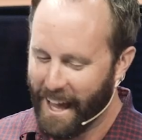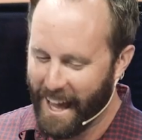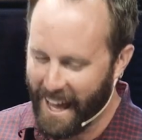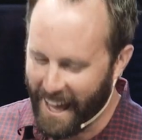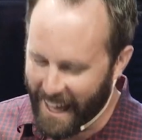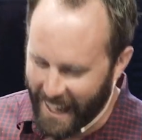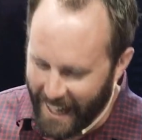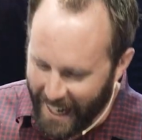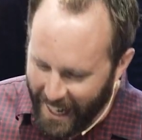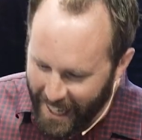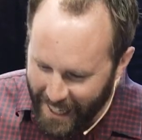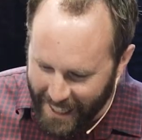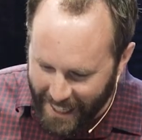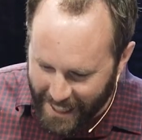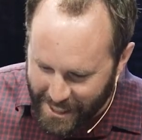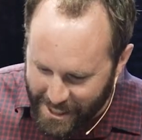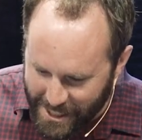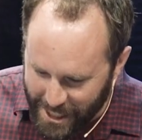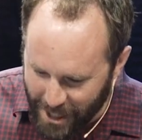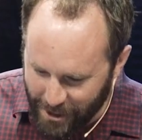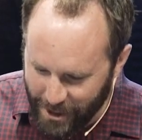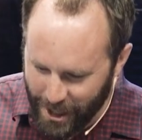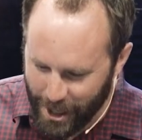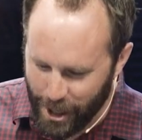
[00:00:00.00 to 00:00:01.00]
And I, and I
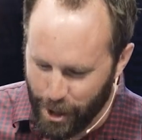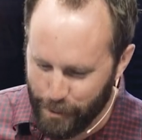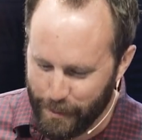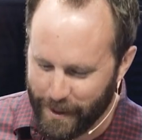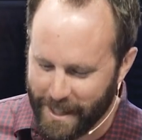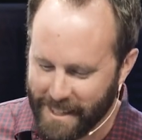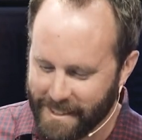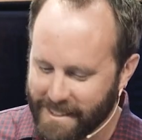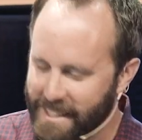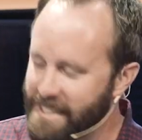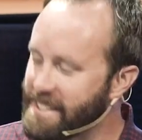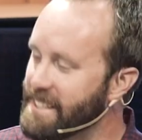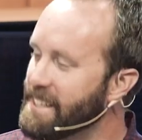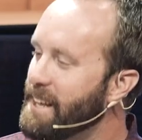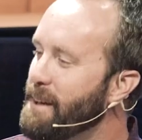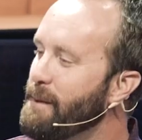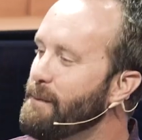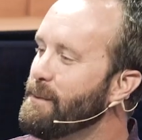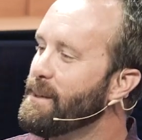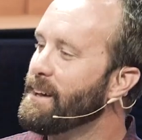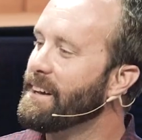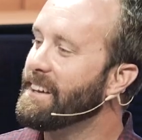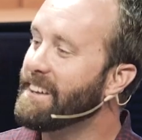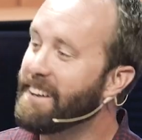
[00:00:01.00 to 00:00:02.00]
share that here because, listen,
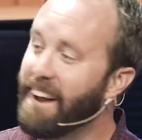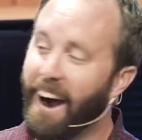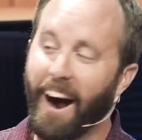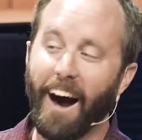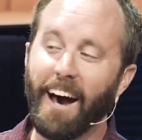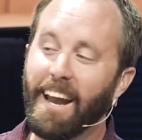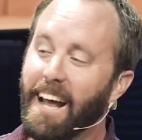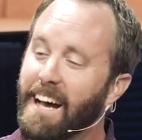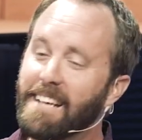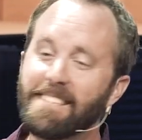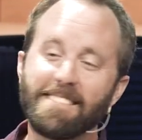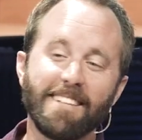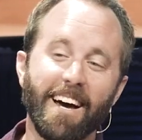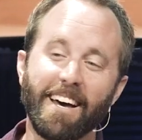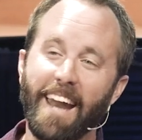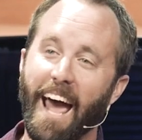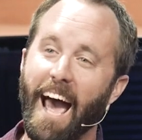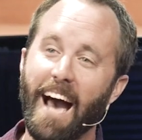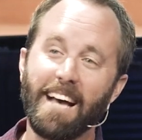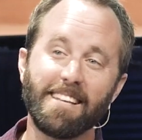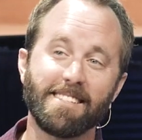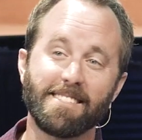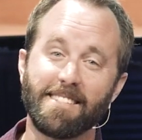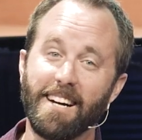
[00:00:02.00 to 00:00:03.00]
God has not
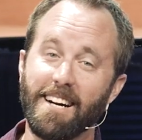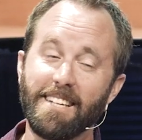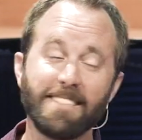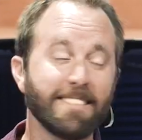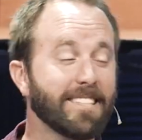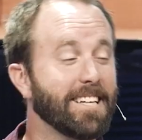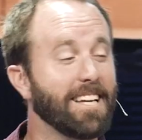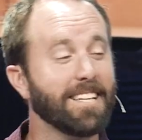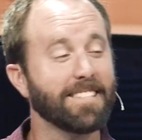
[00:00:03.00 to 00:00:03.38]
asked us,